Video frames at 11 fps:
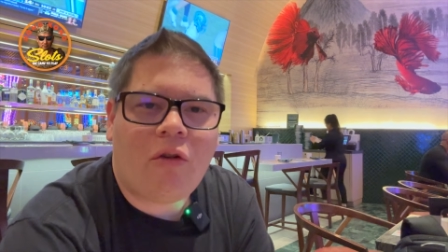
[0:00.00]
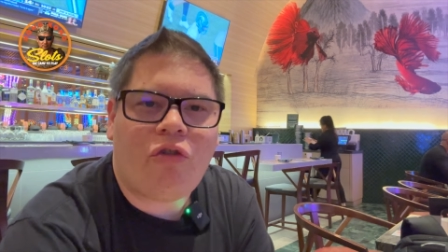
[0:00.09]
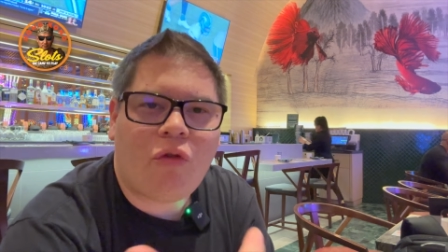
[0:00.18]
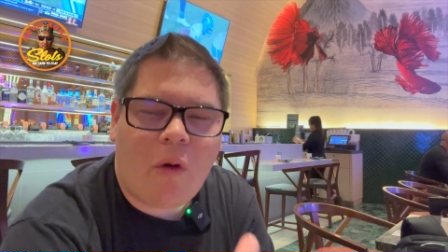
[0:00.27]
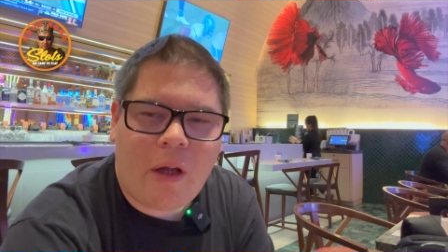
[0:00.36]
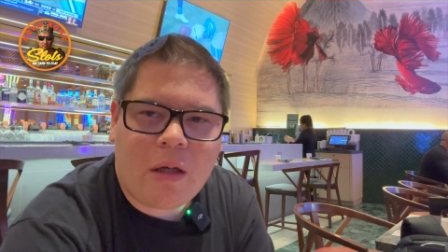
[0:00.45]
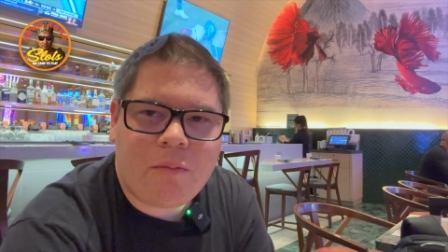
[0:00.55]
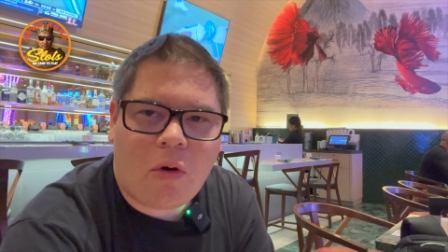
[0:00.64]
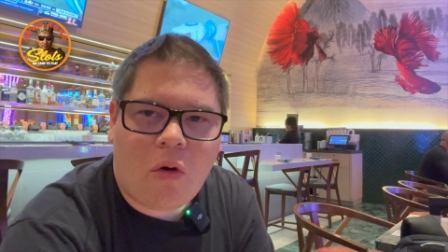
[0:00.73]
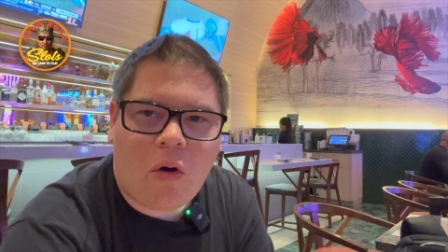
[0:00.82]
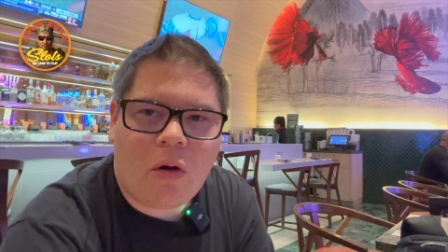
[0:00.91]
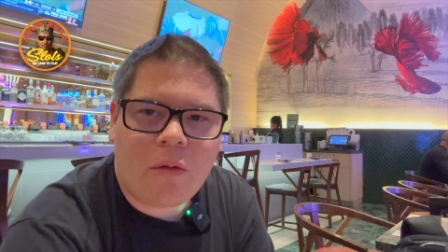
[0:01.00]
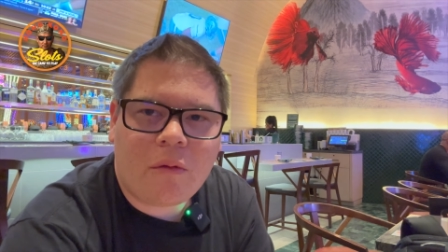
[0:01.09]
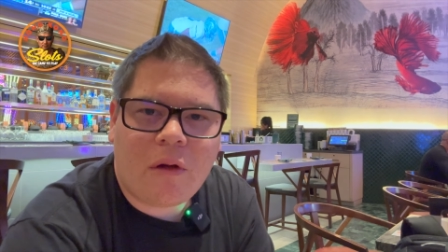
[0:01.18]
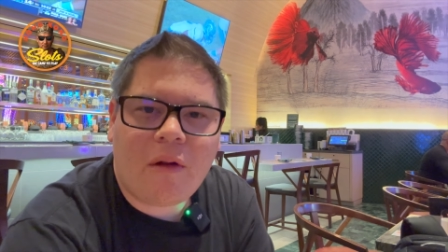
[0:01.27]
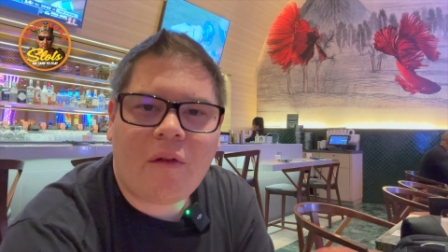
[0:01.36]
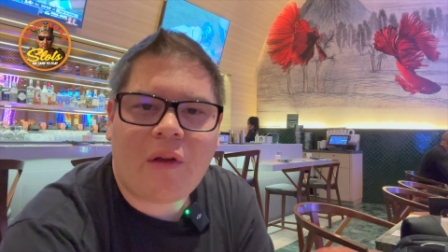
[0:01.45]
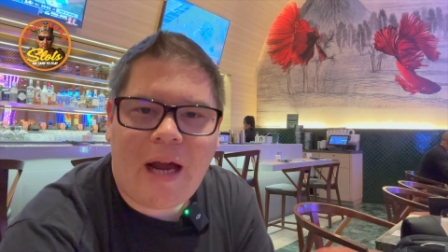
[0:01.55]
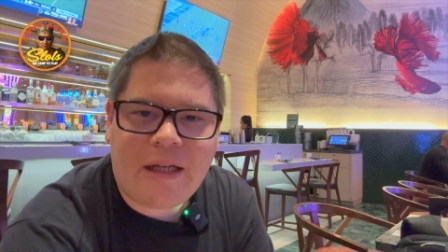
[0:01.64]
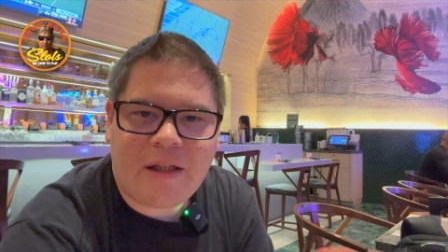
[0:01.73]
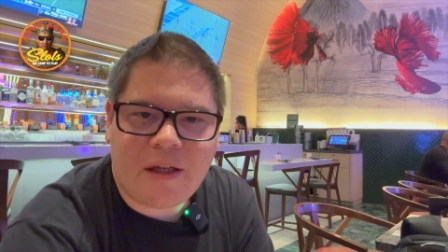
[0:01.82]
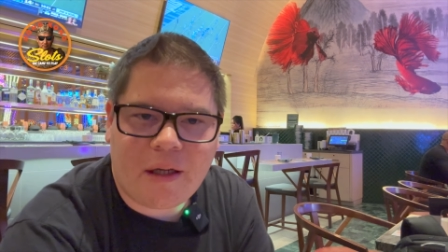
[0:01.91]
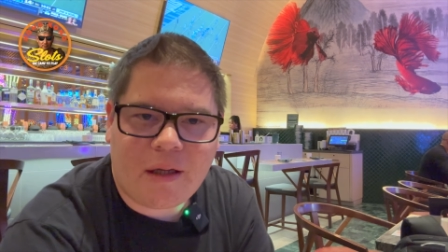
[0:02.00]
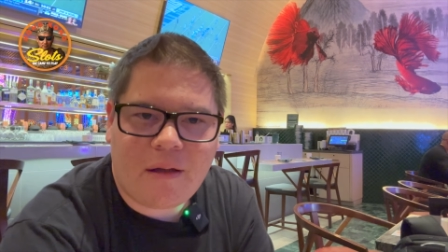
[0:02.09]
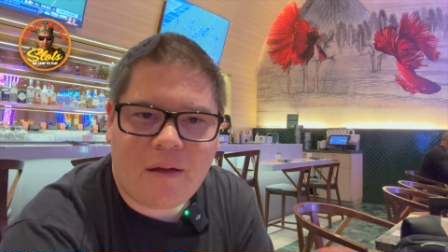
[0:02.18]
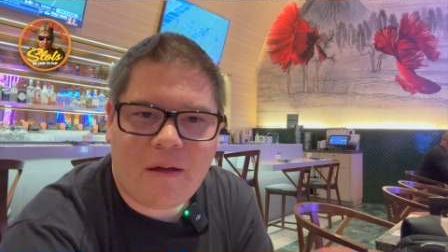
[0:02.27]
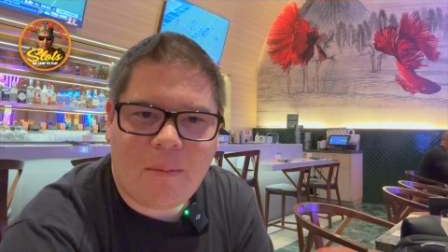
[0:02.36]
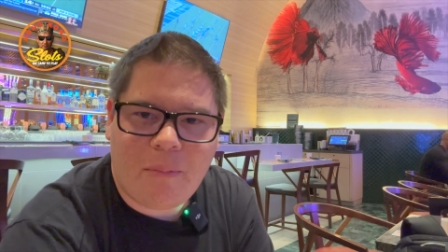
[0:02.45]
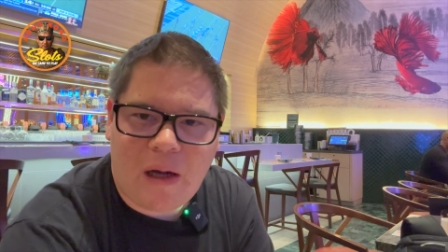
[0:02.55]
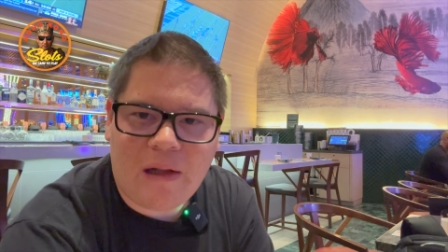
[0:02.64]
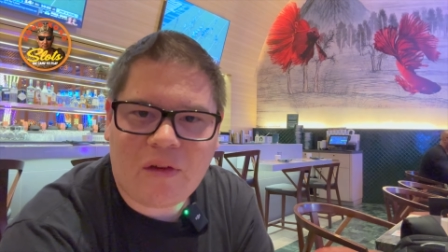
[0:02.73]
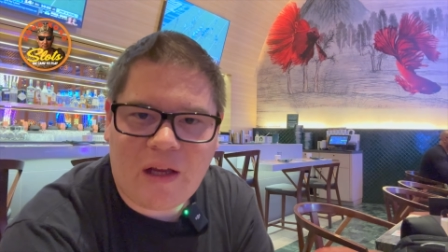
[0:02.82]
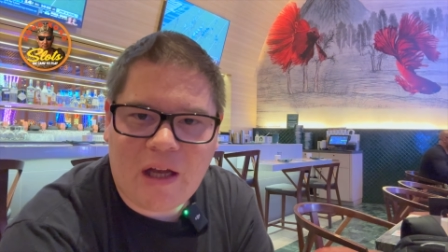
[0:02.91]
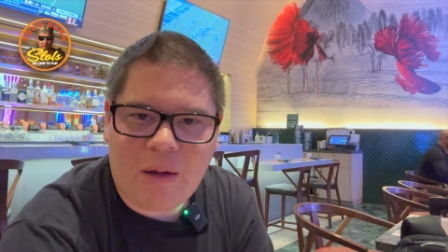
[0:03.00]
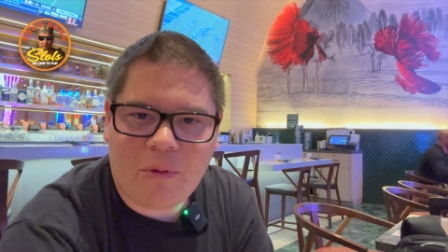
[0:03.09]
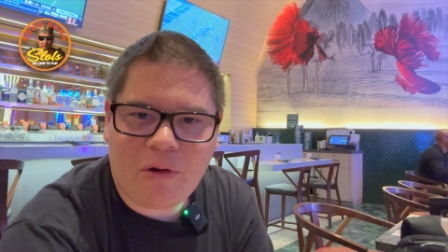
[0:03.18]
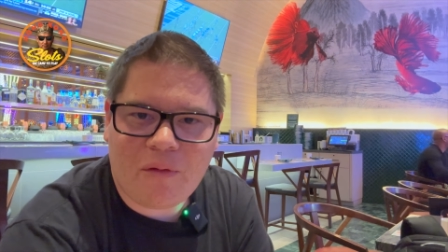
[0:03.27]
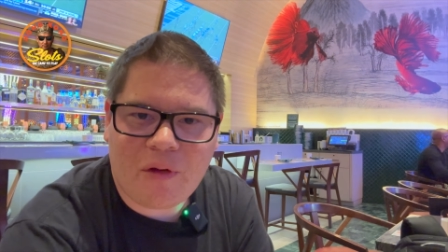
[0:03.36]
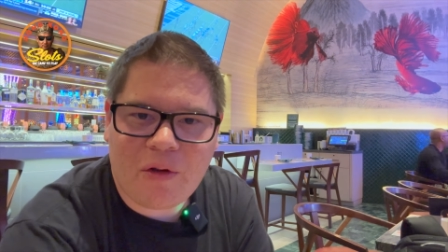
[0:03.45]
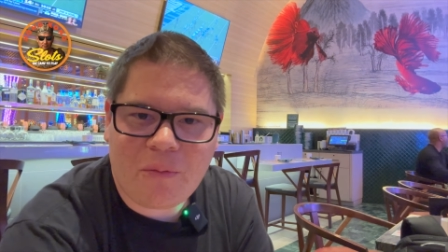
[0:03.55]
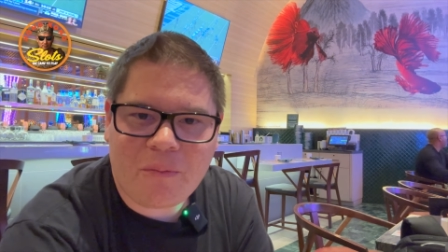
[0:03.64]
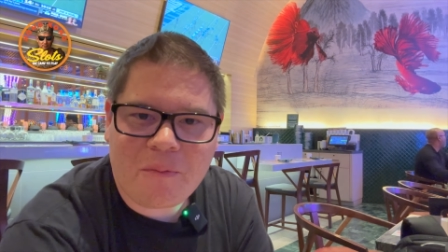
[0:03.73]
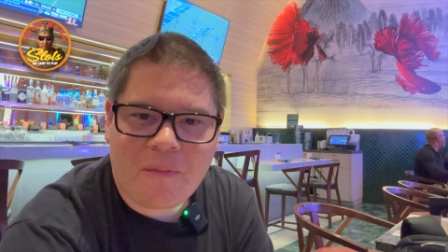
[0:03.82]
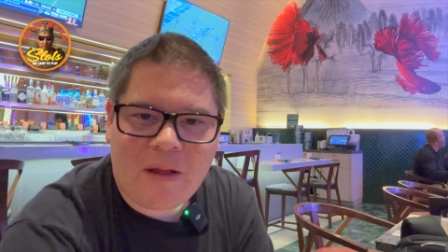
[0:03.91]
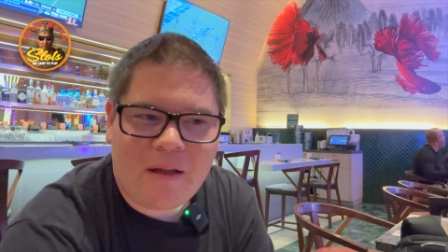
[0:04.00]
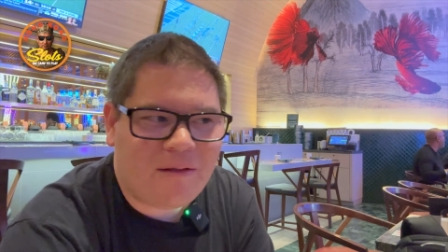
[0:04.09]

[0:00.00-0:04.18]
joyable sidekick, Bonsai Yama Review.